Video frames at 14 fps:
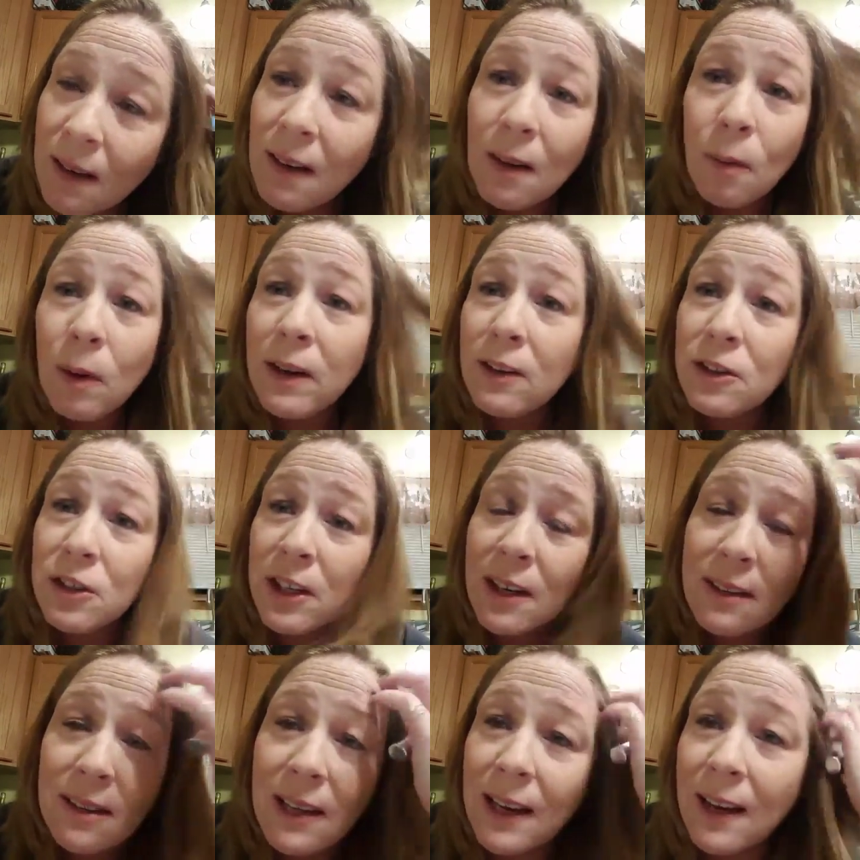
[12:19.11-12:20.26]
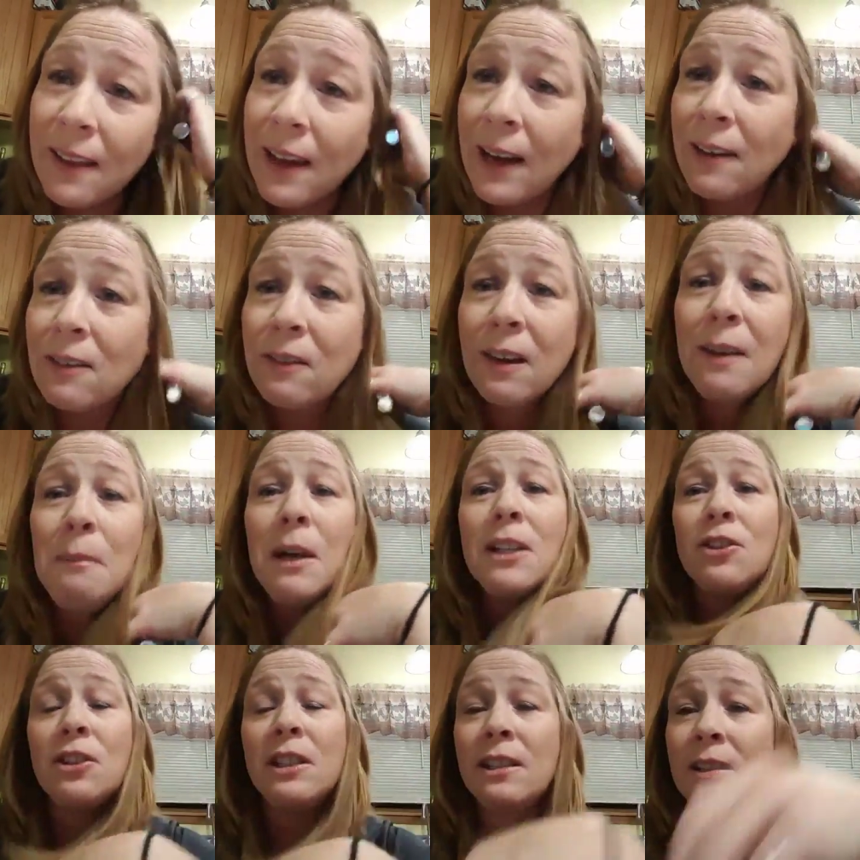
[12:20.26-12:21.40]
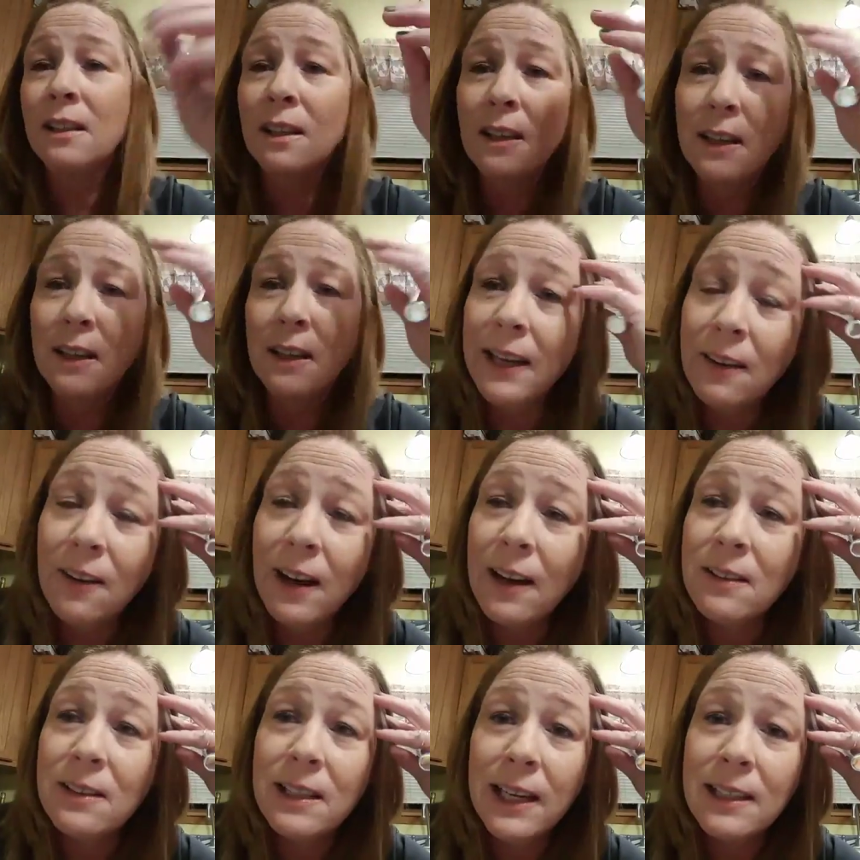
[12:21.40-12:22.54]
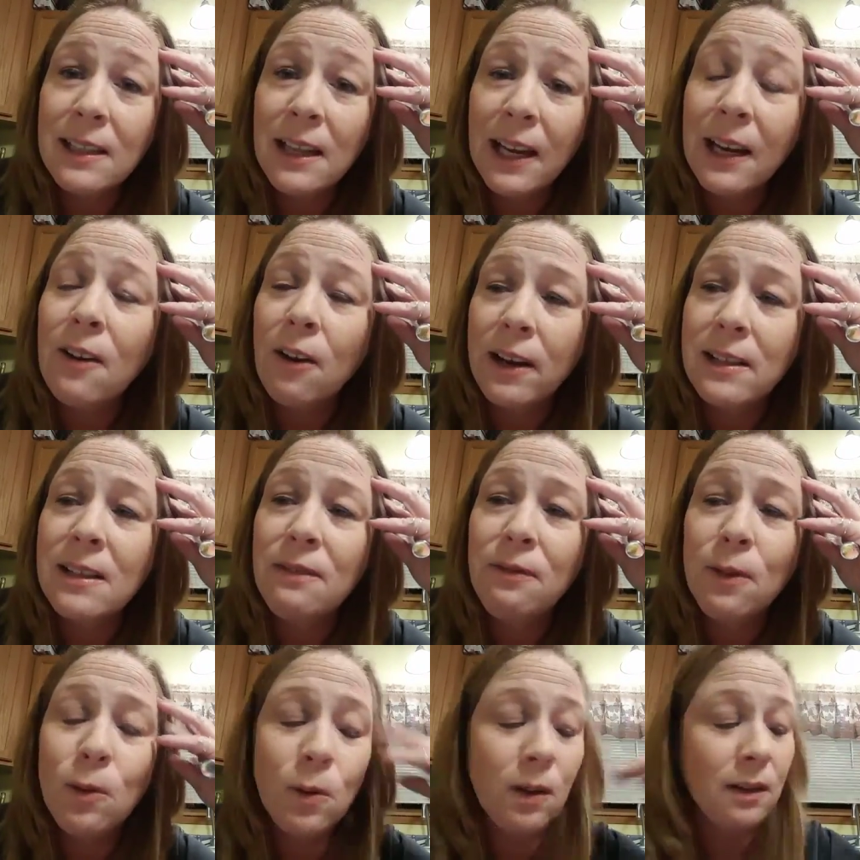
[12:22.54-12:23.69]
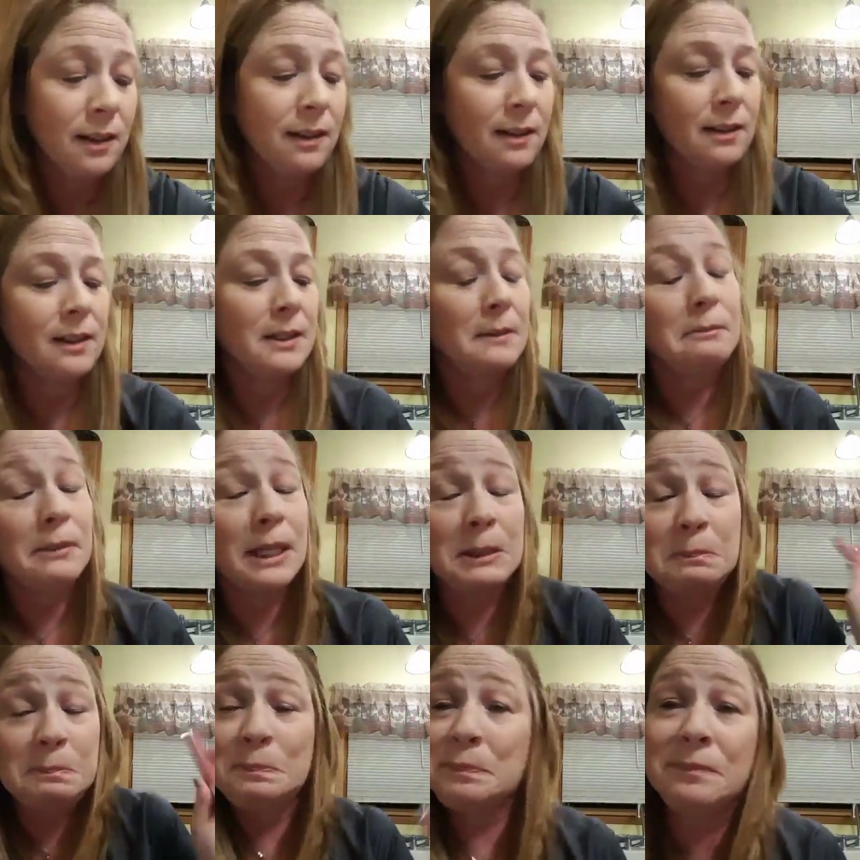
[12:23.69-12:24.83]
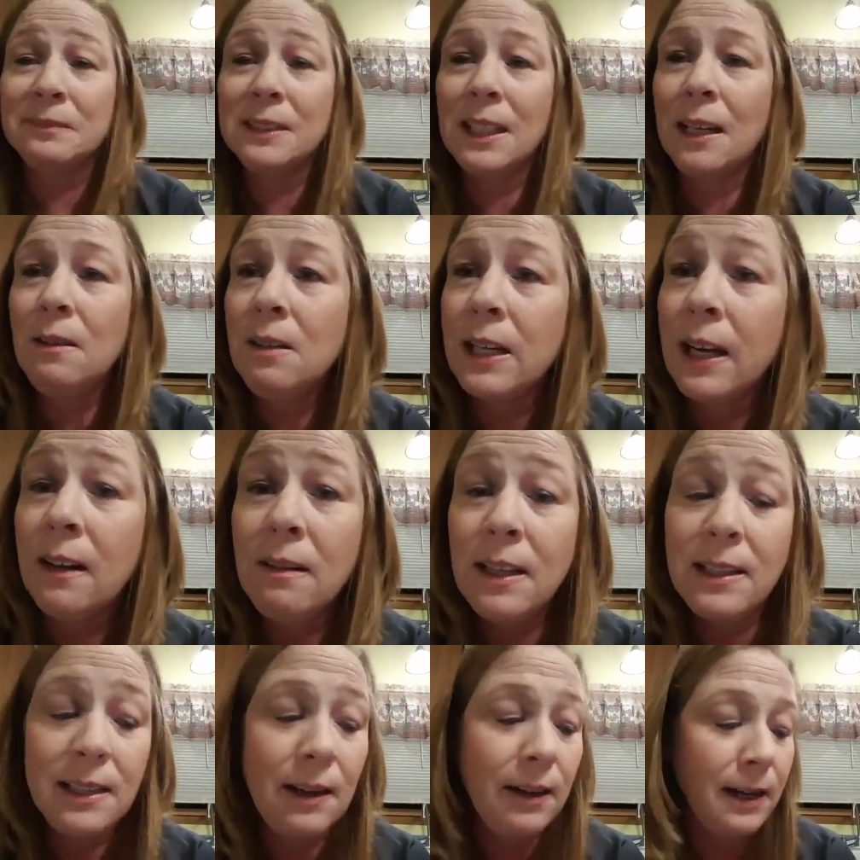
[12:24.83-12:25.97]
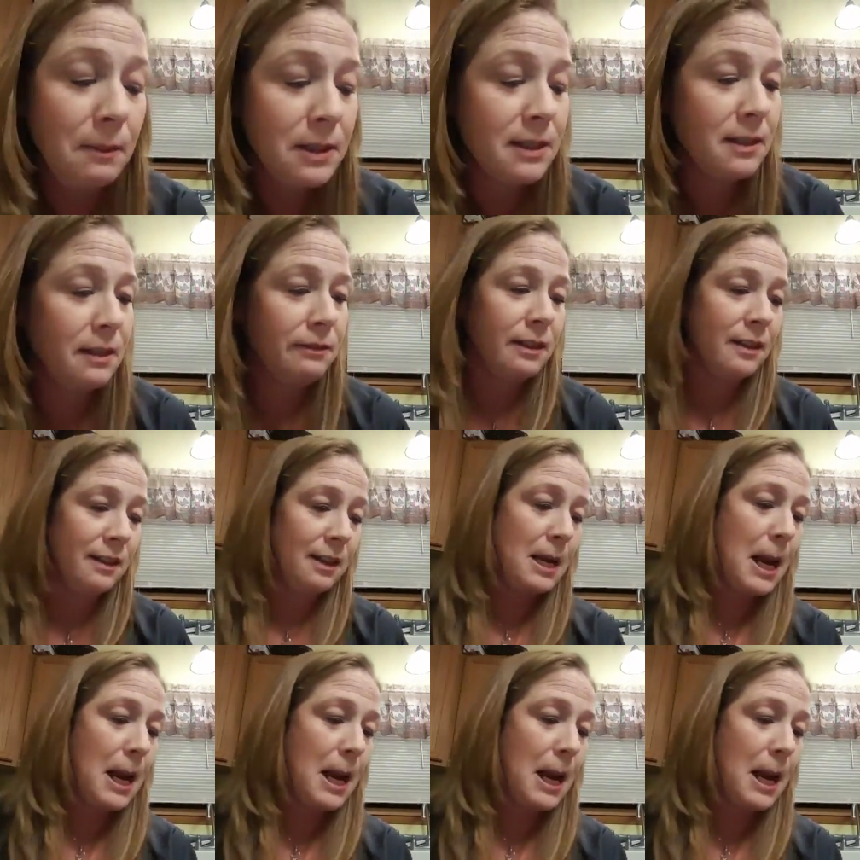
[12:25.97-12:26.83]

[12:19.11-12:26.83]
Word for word: no wonder she doesn't get out of the house very much. She's in her house dancing like a crazy fool. But I don't care. That's how I get my stuff done.